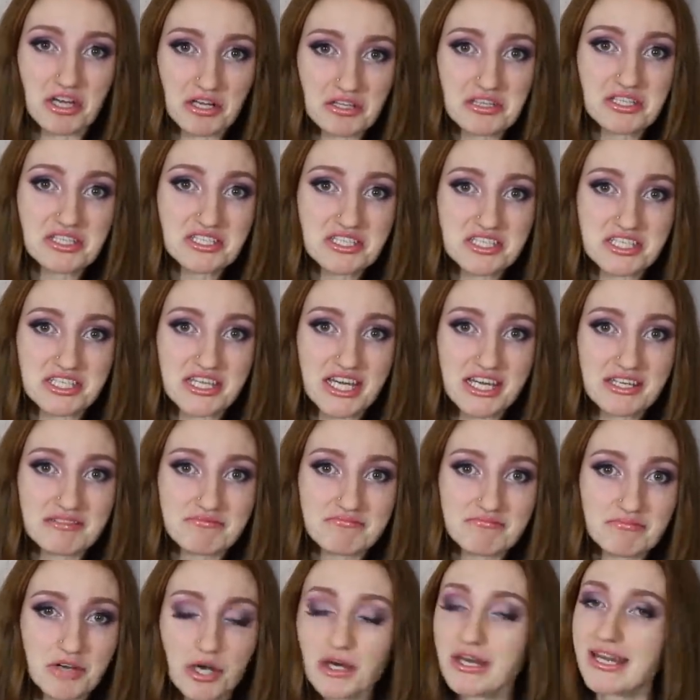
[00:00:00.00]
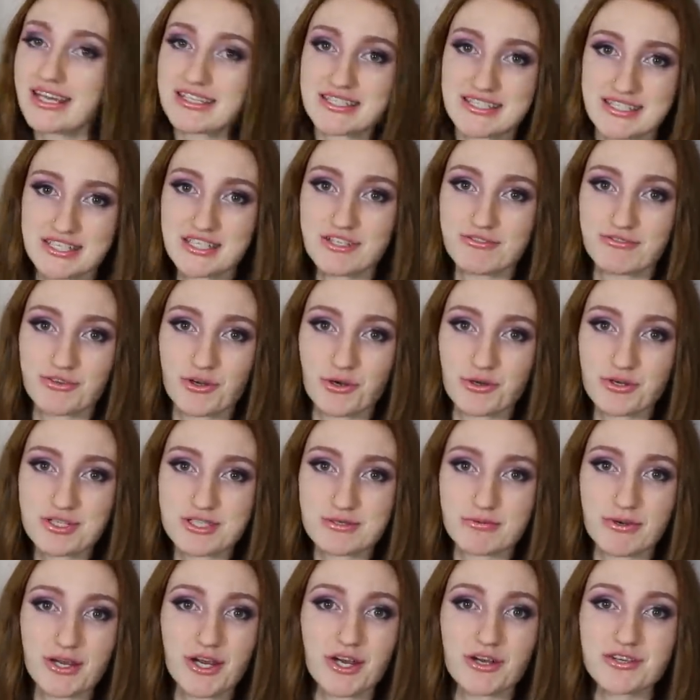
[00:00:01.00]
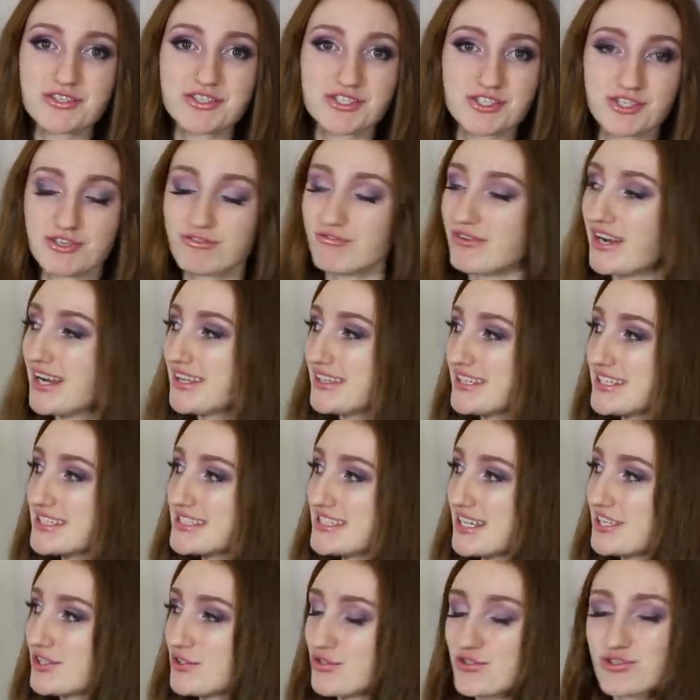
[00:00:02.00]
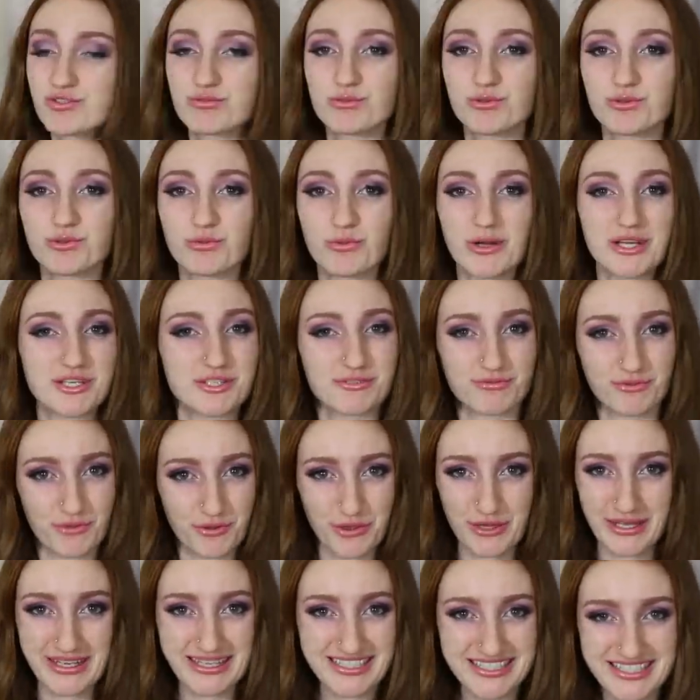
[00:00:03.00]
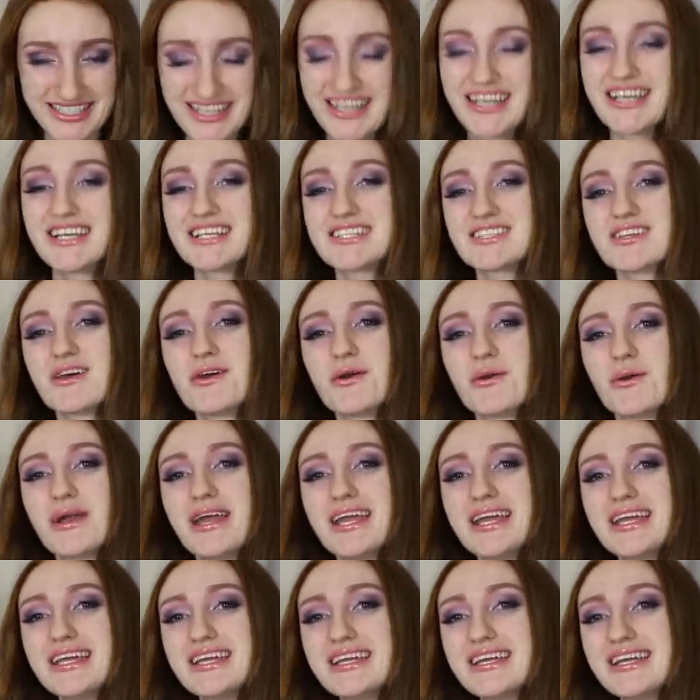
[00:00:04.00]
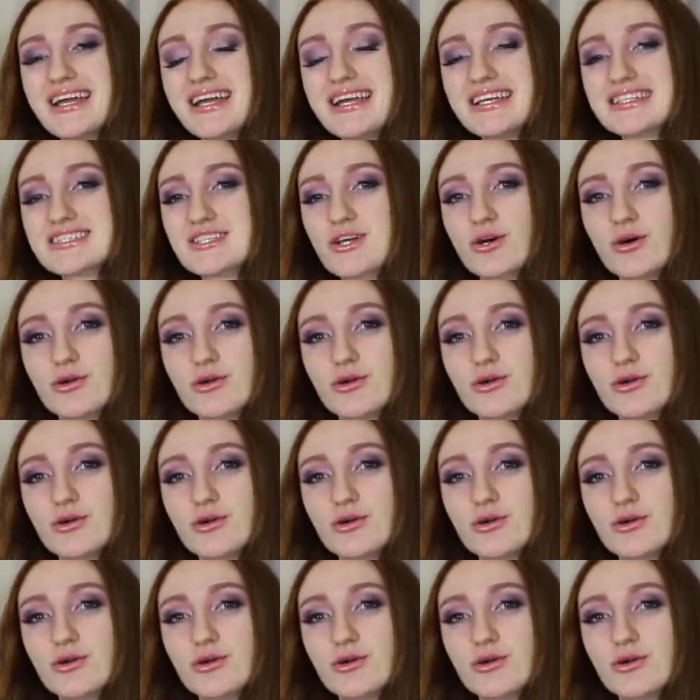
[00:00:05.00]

on the internet, on Etsy of course, where else do you find these unusual, wonderful things? So he is